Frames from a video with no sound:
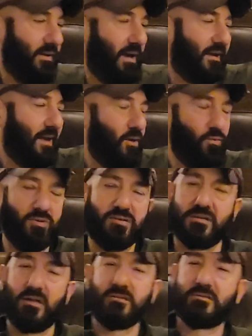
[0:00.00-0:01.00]
I can't really
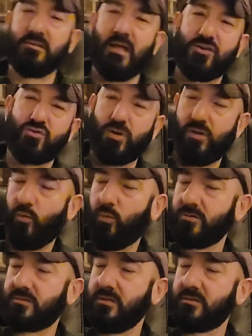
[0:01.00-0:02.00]
say it's a natural color
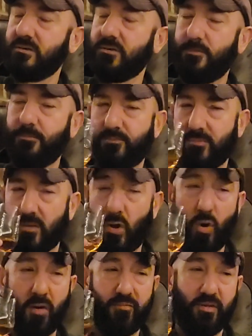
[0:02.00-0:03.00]
whiskey. So,
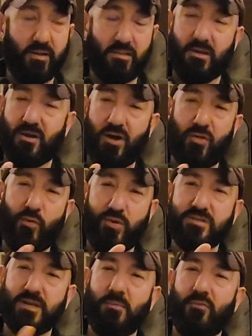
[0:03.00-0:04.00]
or if the color
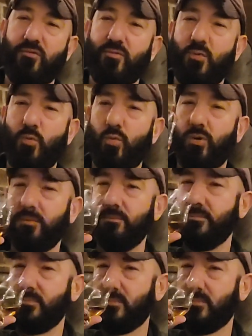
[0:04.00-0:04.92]
is coming from the wood.